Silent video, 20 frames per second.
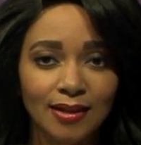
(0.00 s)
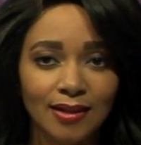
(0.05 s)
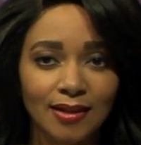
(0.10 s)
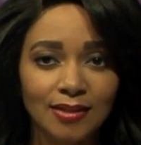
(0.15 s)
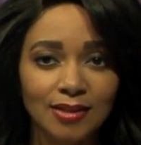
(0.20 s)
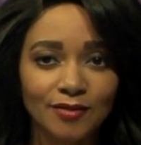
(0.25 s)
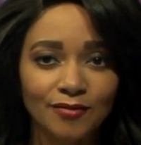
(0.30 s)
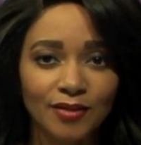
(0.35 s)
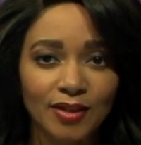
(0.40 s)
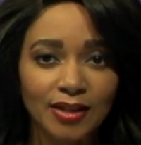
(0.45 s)

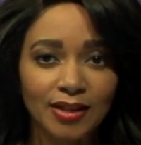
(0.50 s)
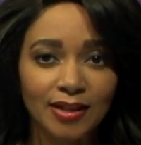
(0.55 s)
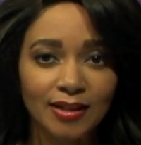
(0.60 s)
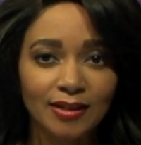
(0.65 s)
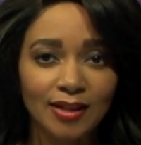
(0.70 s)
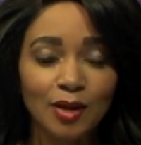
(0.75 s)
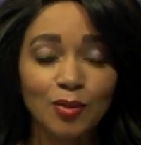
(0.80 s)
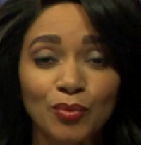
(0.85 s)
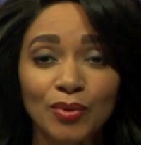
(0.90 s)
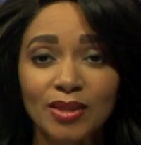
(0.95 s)
It's
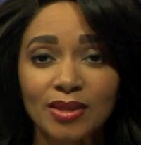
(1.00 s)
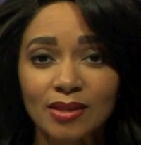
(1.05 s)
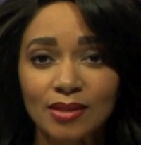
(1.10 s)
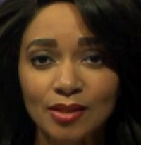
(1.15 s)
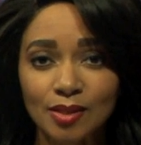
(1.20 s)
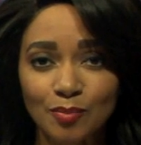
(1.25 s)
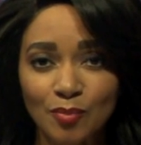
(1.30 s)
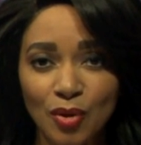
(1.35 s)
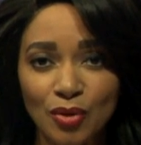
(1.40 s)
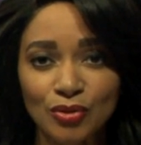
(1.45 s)
fitting with
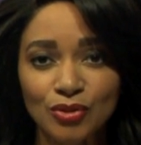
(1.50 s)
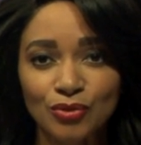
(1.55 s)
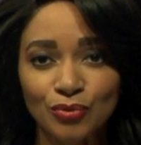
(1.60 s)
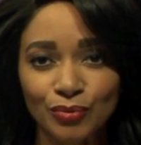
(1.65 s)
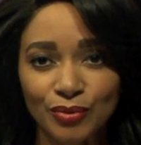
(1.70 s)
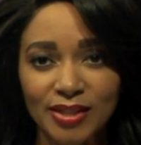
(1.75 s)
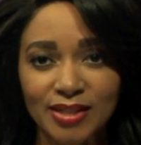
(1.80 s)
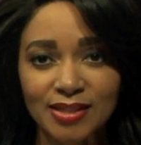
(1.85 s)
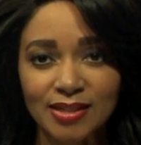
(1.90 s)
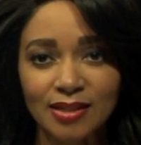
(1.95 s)
this most
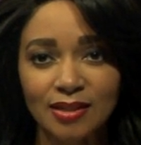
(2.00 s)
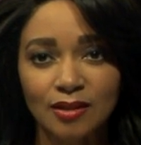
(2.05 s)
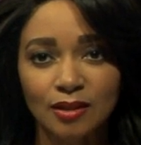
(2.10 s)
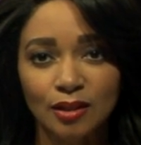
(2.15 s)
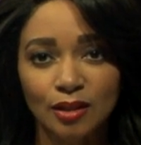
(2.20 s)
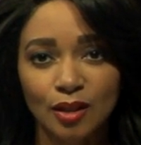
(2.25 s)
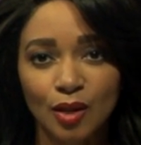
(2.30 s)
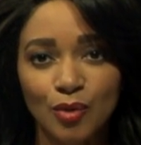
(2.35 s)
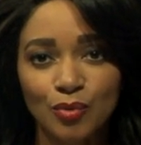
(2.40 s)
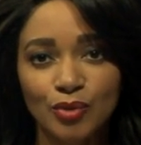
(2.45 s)
recent
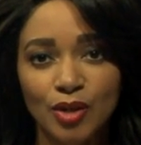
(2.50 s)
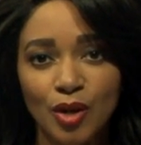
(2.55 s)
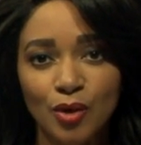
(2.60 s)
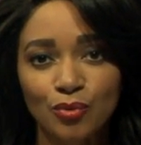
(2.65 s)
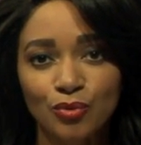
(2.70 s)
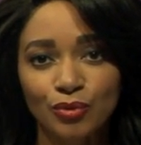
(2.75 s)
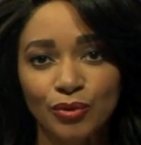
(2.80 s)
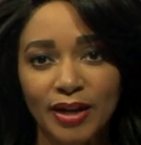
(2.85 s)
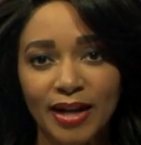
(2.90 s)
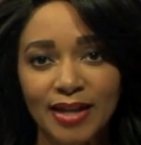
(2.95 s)

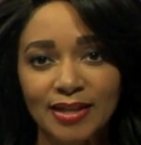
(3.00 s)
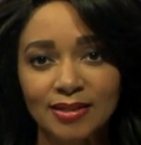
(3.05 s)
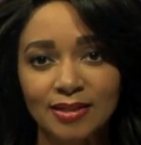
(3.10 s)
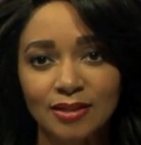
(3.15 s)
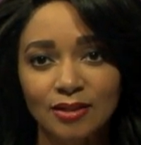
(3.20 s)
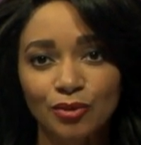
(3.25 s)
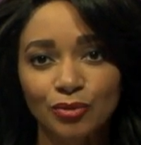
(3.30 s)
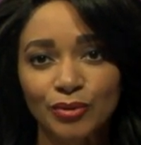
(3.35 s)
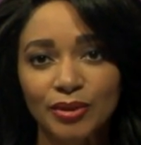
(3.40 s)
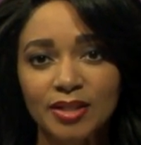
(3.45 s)
LONO
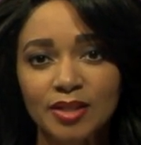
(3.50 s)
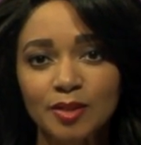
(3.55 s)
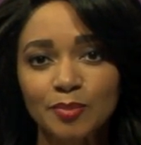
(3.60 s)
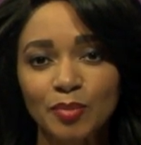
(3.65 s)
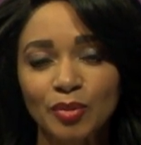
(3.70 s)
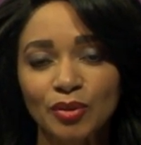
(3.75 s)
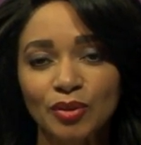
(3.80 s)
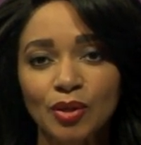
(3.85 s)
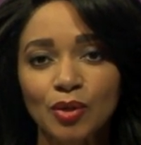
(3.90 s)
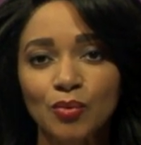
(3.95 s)
grant,
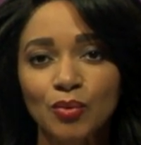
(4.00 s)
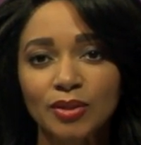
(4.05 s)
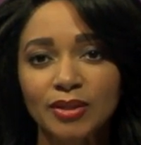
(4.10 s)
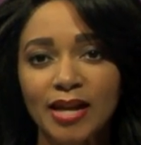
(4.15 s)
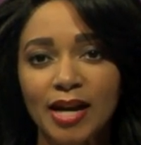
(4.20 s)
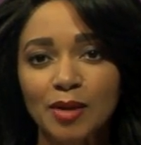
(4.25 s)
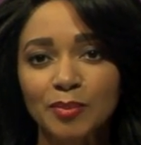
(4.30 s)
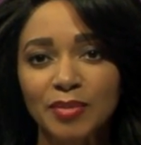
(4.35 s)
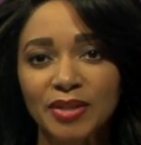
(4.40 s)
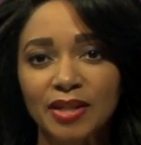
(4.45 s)
Greensboro will
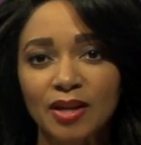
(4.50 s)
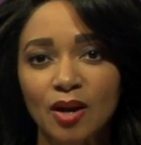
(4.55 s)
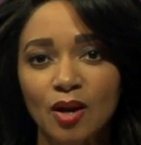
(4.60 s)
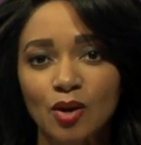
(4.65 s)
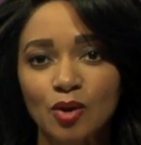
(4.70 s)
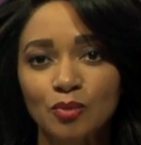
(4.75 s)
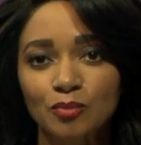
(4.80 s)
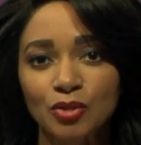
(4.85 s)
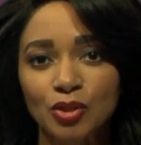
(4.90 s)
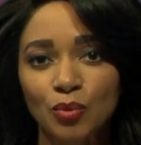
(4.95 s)
now be
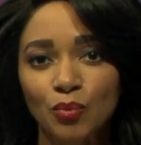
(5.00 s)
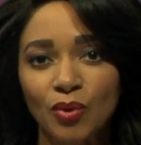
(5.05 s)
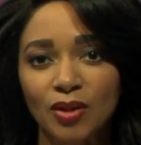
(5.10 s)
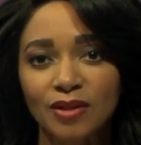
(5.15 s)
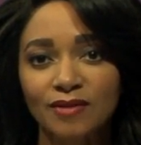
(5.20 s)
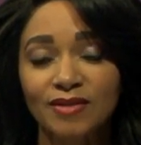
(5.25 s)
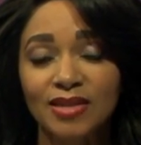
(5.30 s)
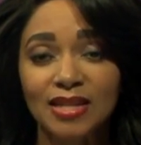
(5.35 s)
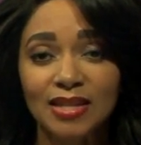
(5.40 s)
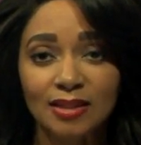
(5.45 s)
home to one
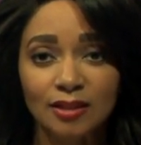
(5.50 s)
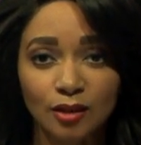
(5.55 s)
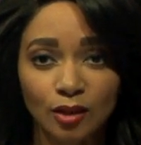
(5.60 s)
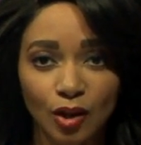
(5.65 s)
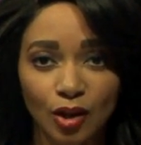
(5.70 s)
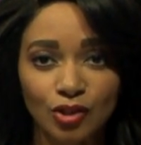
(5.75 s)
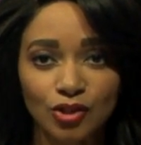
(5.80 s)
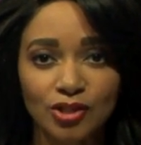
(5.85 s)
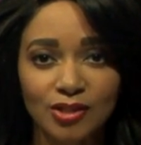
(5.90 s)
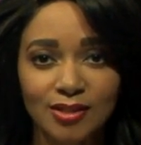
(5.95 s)
of the
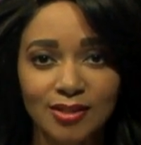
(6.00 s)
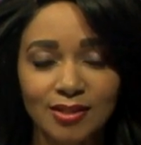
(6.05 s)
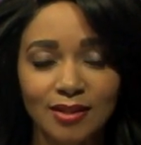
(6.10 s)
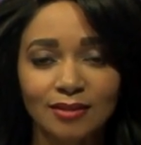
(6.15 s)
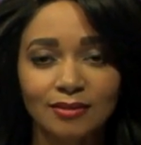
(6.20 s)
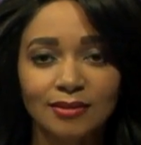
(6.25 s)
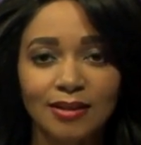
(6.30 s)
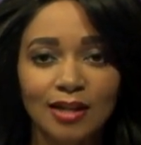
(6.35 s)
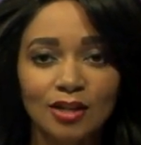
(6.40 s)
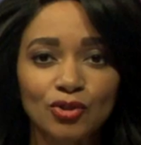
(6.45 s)
largest
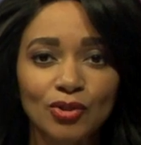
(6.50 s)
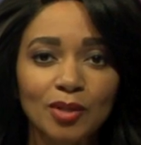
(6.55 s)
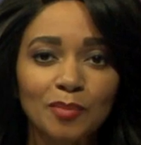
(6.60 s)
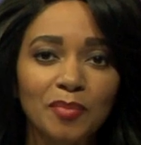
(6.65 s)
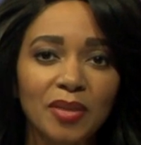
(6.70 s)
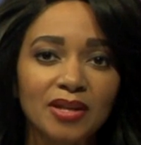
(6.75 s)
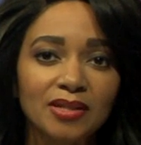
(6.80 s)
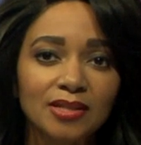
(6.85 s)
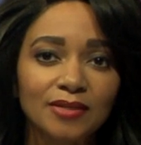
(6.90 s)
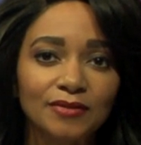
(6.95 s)

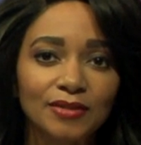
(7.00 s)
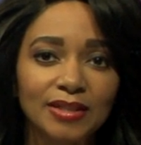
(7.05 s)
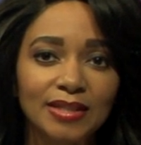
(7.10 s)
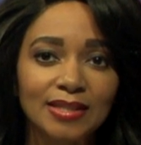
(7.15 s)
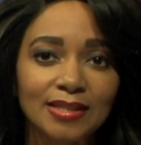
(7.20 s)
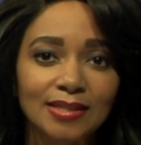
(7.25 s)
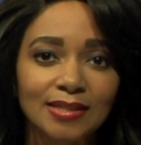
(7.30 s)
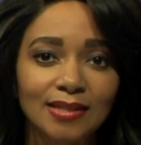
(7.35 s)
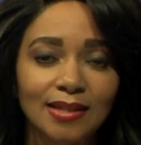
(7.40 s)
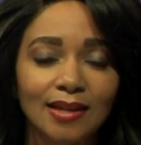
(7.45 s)
electric bus
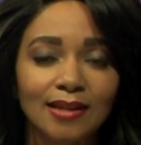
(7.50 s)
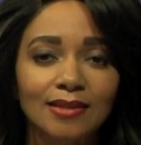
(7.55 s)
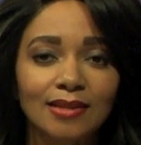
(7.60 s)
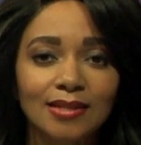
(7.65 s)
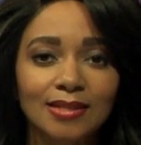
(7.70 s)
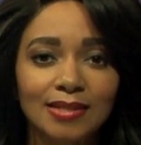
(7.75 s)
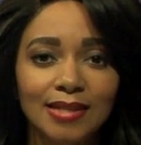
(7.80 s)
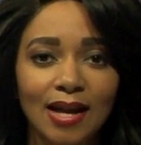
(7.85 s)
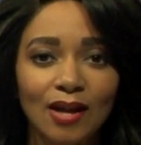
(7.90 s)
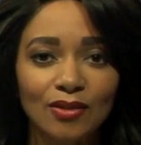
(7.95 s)
fleets in
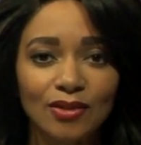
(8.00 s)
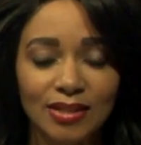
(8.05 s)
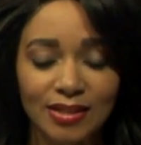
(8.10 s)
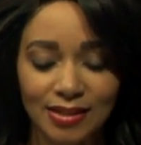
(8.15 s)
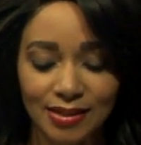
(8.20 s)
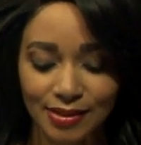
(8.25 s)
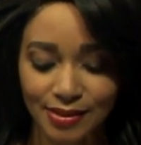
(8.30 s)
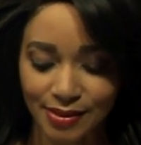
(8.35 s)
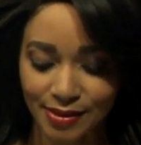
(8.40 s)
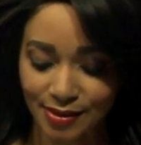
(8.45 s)
the
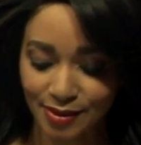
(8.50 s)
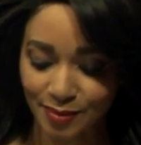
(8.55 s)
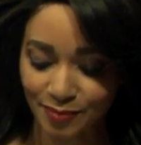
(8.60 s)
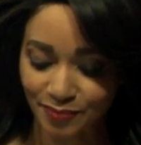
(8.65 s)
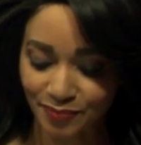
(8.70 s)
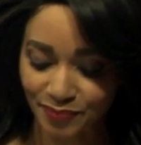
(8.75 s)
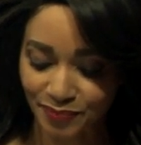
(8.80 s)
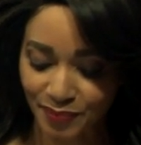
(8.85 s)
Southeast.